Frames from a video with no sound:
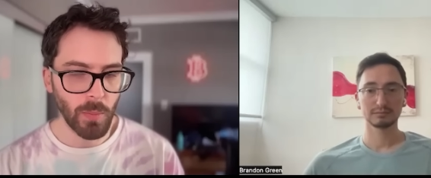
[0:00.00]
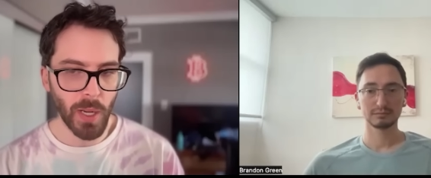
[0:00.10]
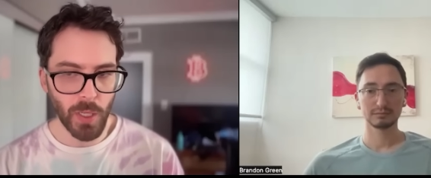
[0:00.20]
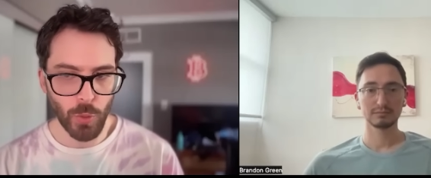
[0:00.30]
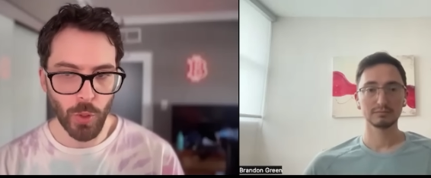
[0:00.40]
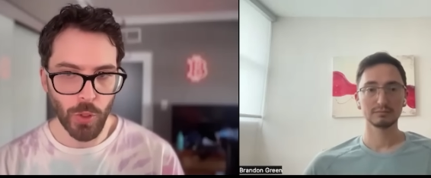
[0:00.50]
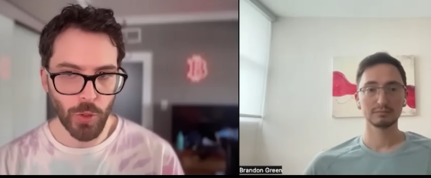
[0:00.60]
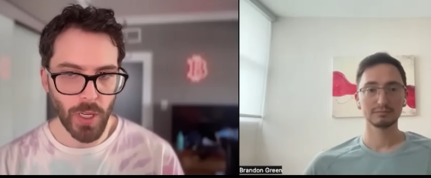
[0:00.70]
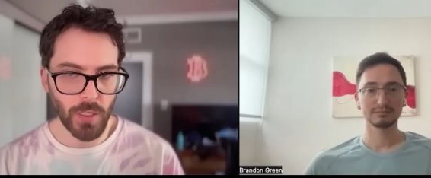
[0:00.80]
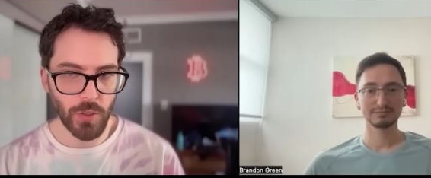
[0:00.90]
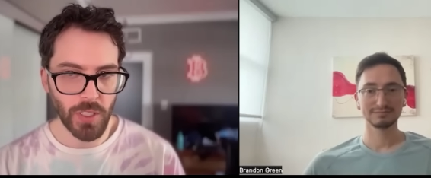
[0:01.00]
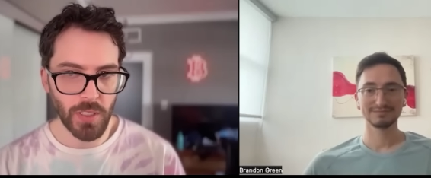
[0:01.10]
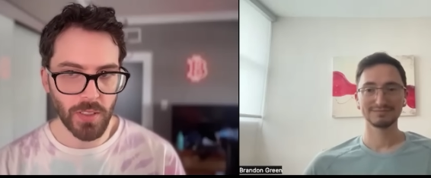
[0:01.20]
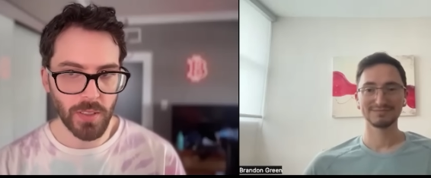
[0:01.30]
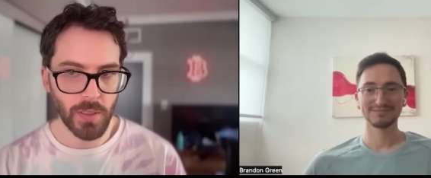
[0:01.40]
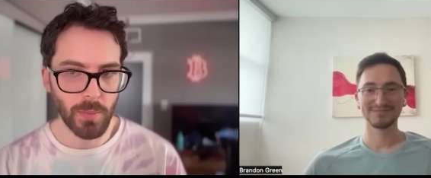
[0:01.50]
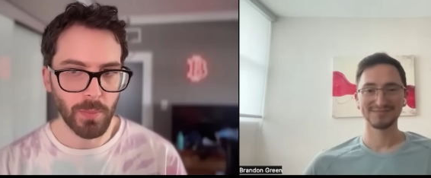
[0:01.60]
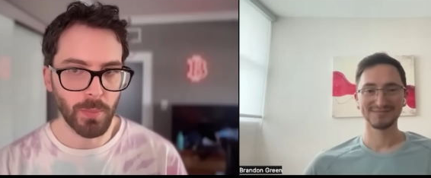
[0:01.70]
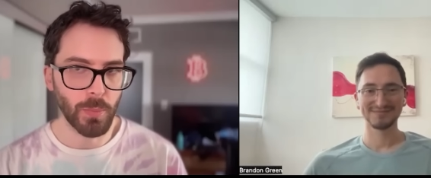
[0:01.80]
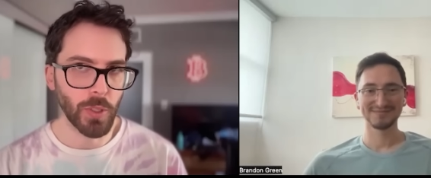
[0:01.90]
Speaker 1: MicroStrategies
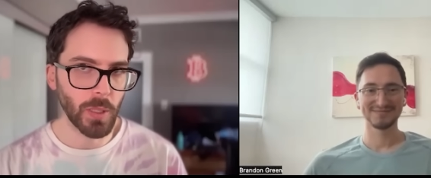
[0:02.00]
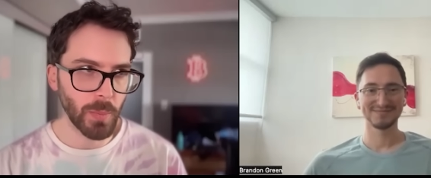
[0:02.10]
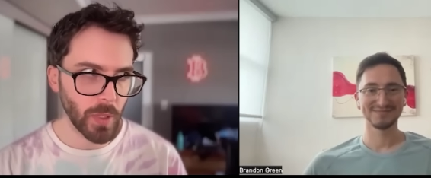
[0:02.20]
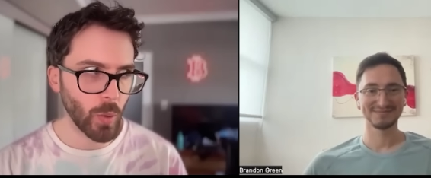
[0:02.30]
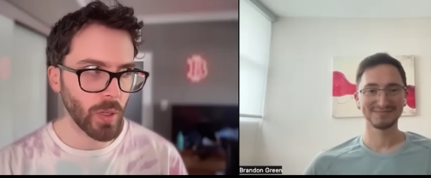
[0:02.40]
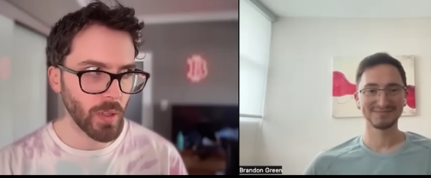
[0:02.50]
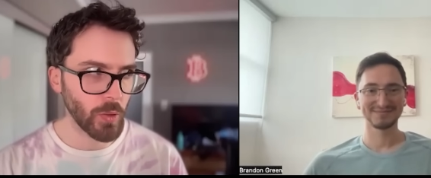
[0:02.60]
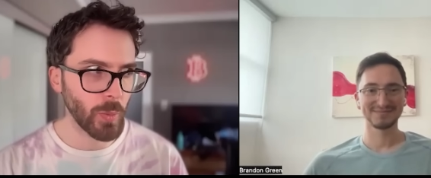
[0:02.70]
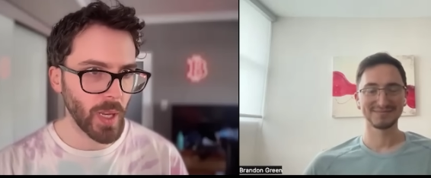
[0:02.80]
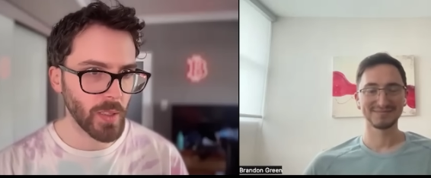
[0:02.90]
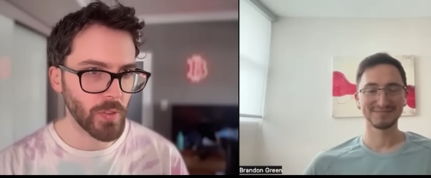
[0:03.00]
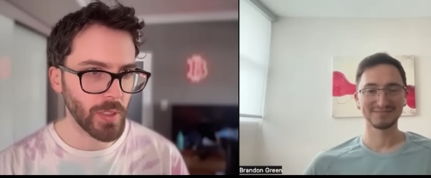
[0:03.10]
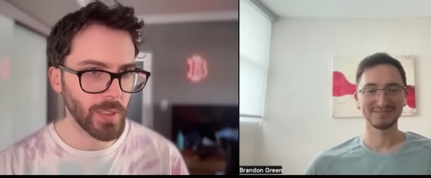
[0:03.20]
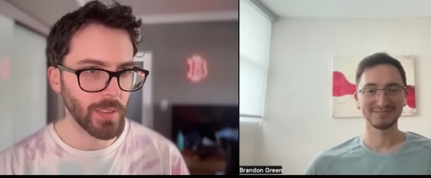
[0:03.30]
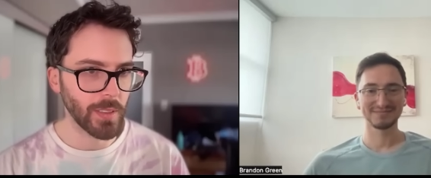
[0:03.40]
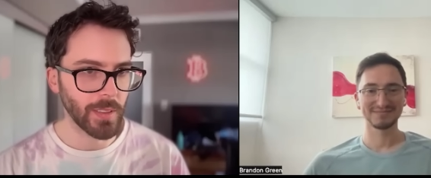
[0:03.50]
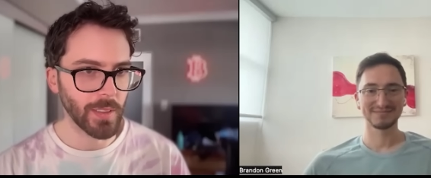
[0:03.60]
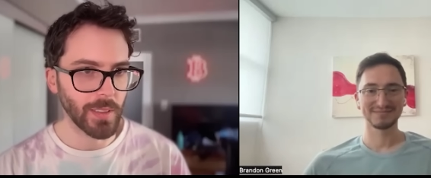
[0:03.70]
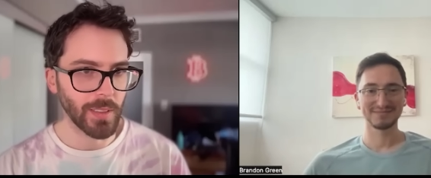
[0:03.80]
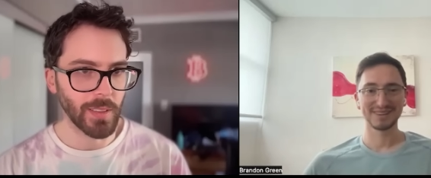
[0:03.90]
putting Bitcoin on their balance sheet?
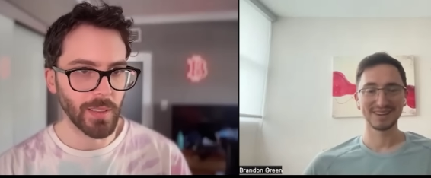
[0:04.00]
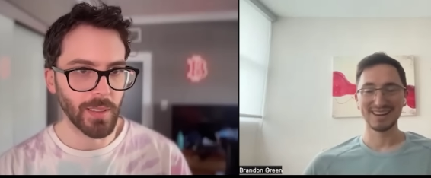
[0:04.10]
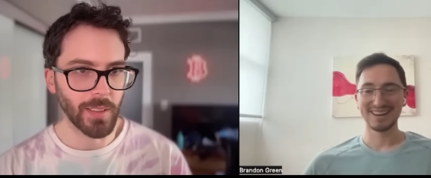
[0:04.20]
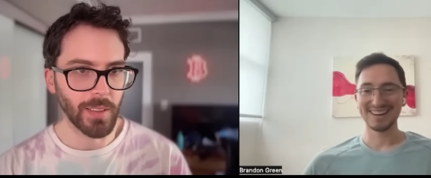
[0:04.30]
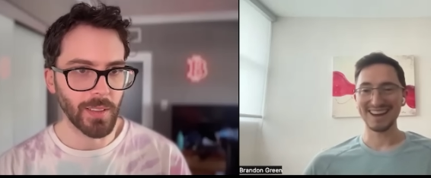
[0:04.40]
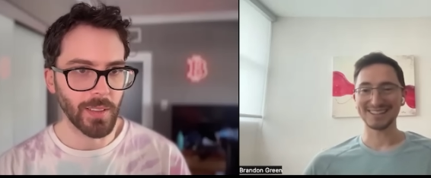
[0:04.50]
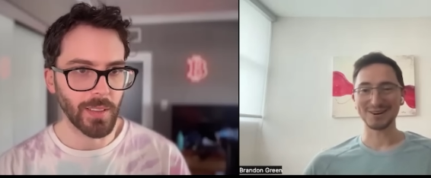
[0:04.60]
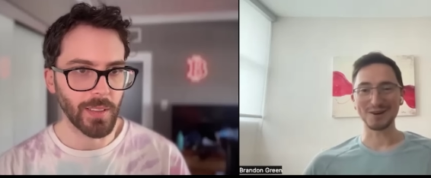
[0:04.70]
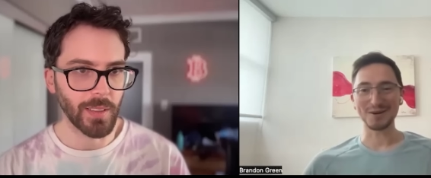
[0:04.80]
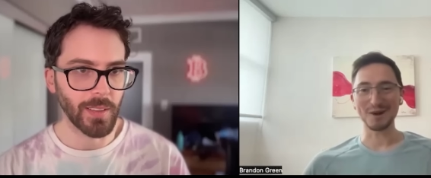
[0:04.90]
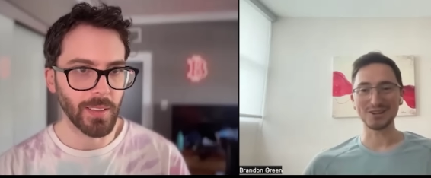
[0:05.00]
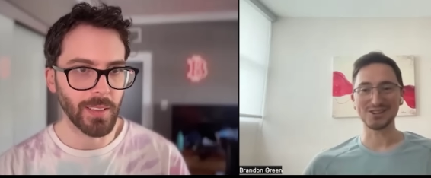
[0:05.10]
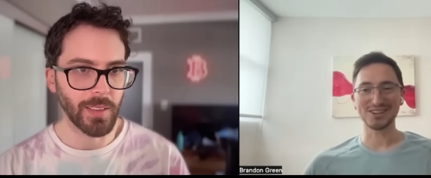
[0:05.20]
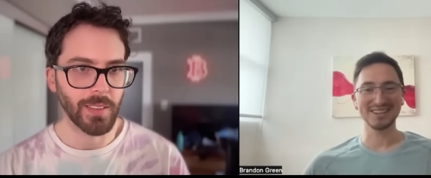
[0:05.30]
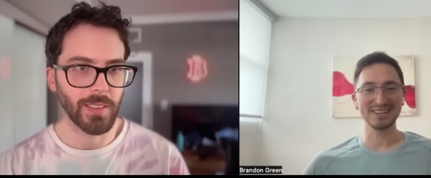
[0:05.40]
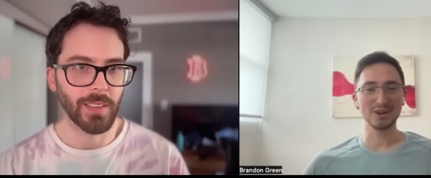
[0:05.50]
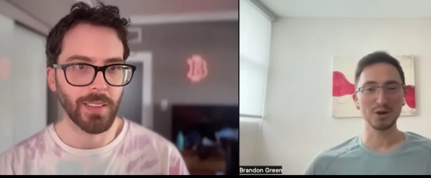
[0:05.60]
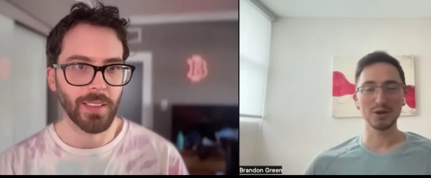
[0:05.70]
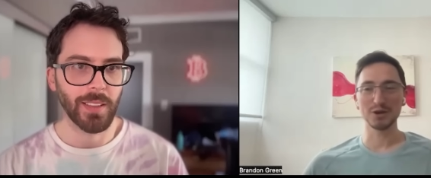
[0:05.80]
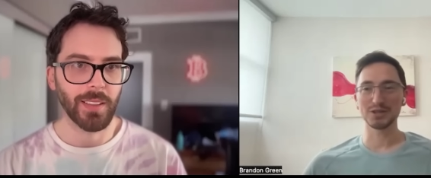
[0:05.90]
Speaker 2: Yeah, it's a great question. You know,
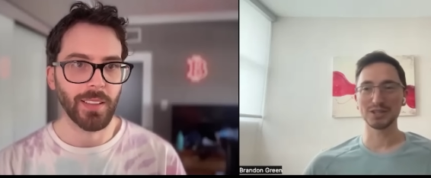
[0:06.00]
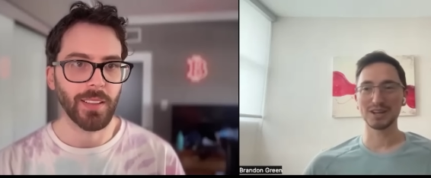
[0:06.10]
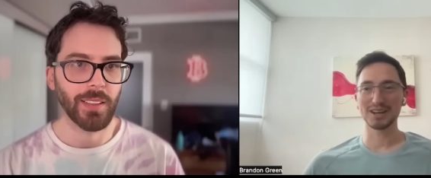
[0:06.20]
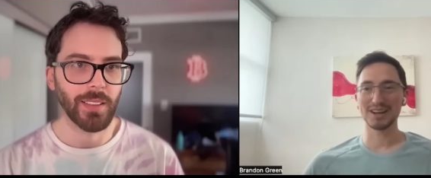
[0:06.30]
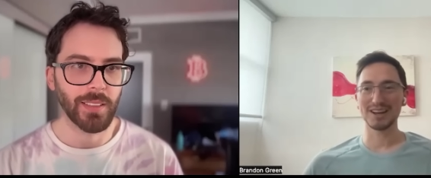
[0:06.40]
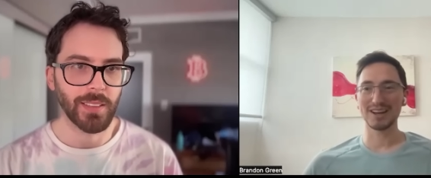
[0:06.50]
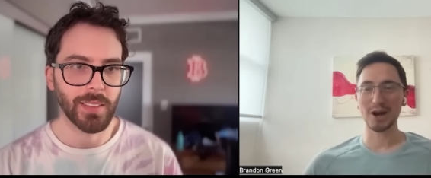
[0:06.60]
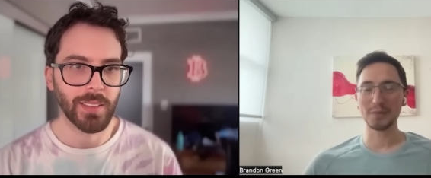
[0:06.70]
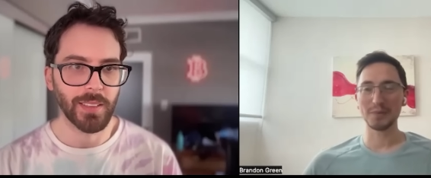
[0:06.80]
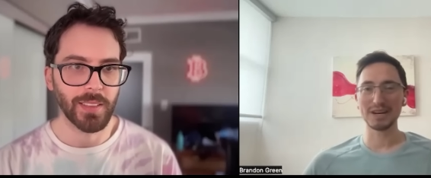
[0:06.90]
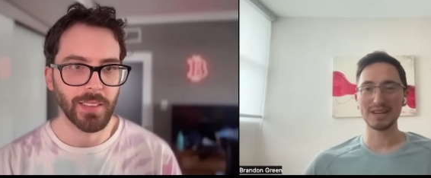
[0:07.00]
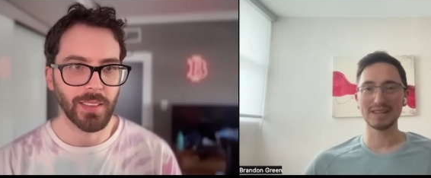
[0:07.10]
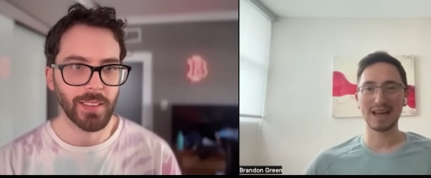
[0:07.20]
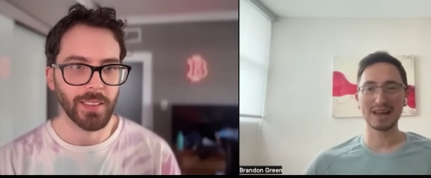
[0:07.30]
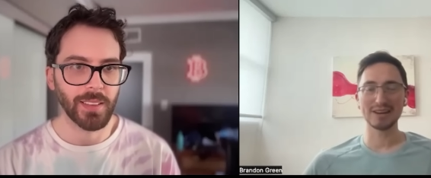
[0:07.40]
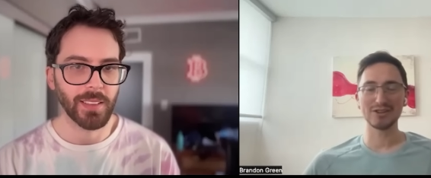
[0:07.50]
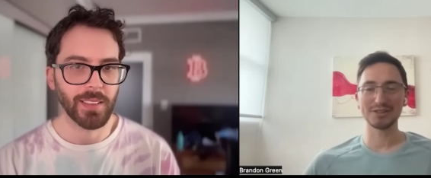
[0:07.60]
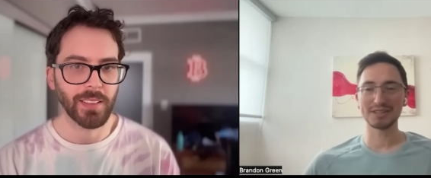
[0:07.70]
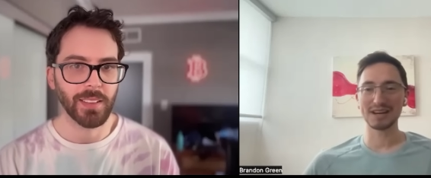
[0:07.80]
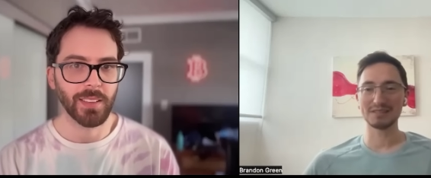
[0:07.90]
there's a, a company that just
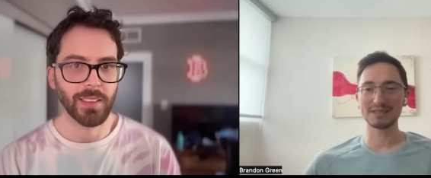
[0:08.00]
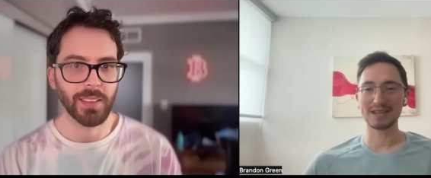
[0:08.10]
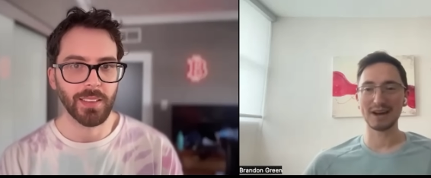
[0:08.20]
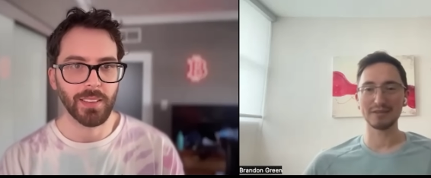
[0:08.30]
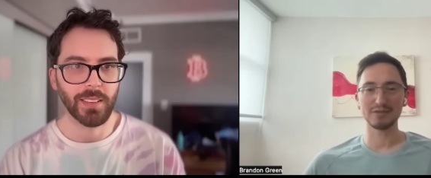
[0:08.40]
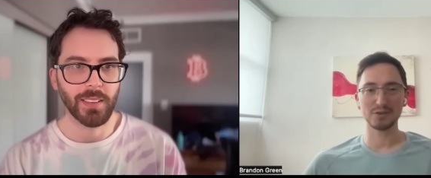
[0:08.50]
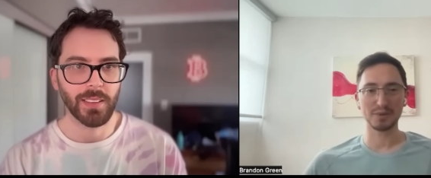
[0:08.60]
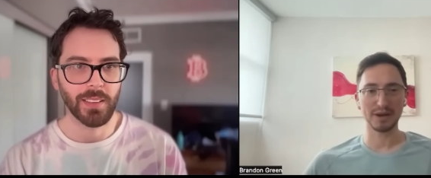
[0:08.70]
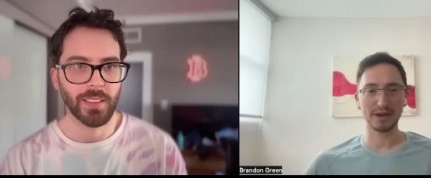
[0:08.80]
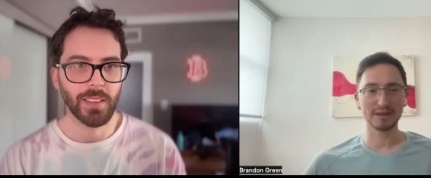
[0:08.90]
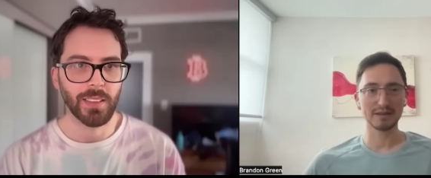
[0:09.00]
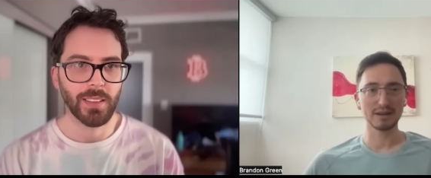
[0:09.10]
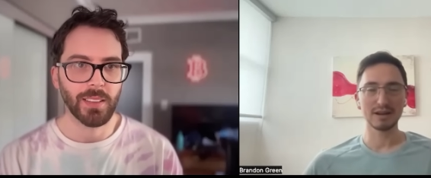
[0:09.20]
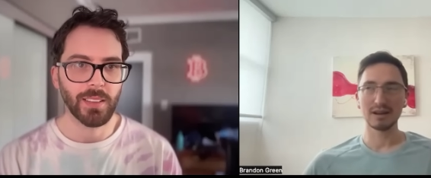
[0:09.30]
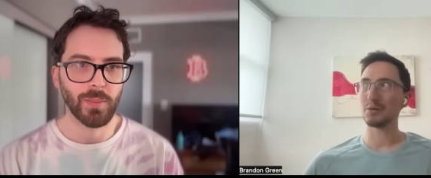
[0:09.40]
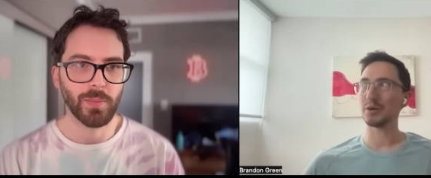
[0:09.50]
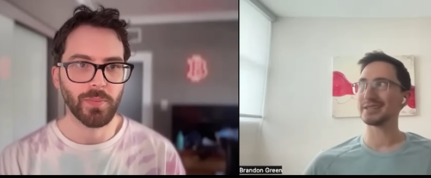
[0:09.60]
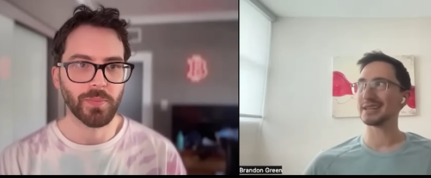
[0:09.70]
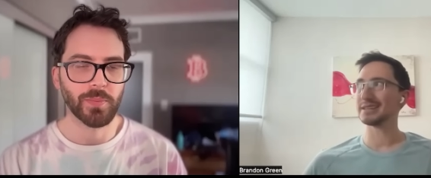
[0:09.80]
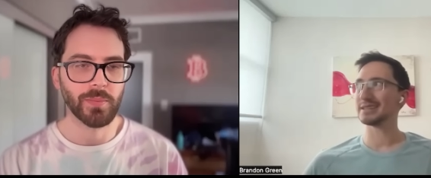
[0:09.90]
announced out of Japan. I want to
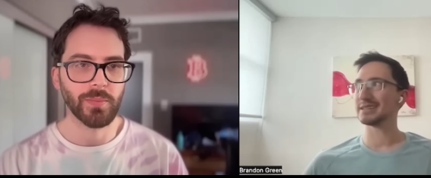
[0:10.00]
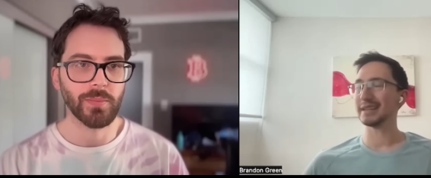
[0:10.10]
say this is